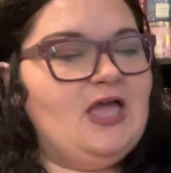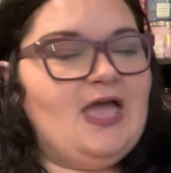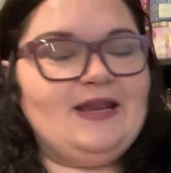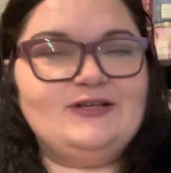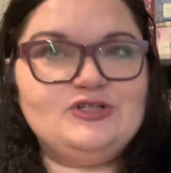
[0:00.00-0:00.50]

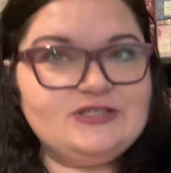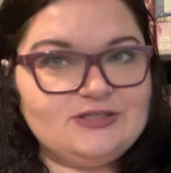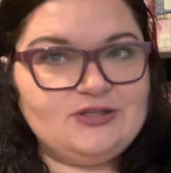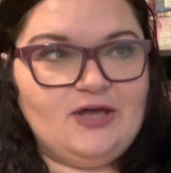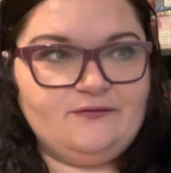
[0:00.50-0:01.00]
and I just
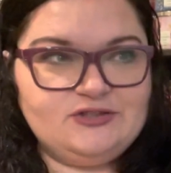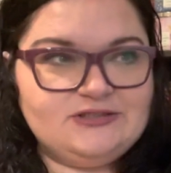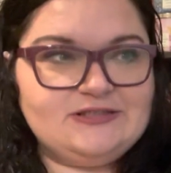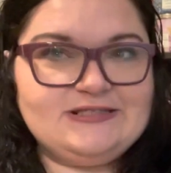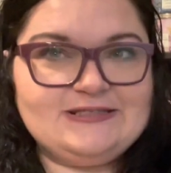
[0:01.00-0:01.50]
loved
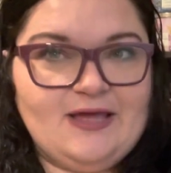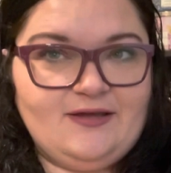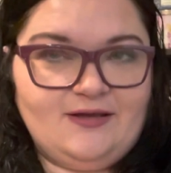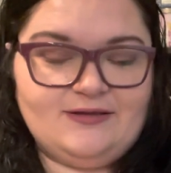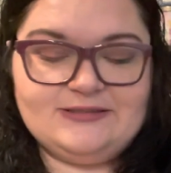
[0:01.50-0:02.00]
to
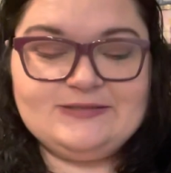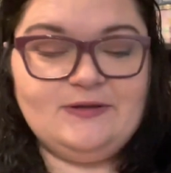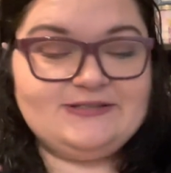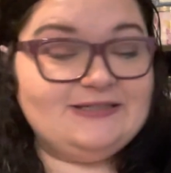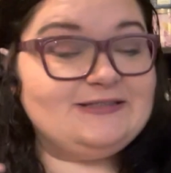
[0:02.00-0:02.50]
uh,
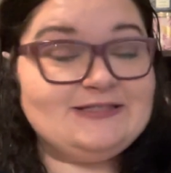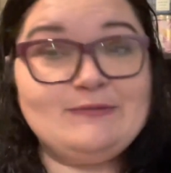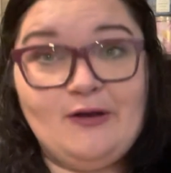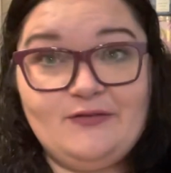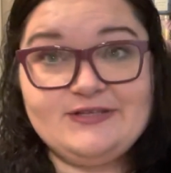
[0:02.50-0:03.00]
sit and
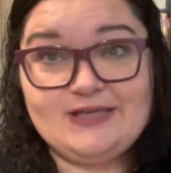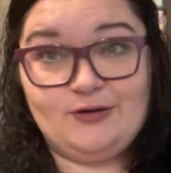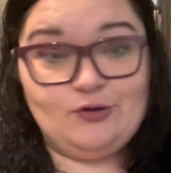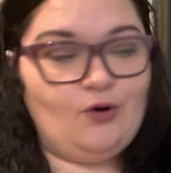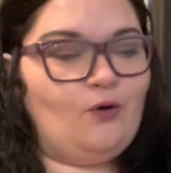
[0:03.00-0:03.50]
smell this
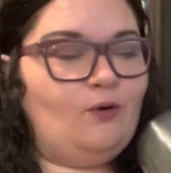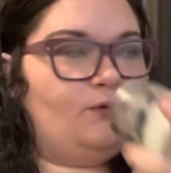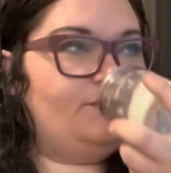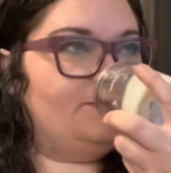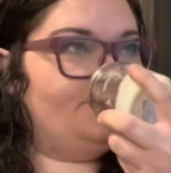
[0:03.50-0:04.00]
on cold.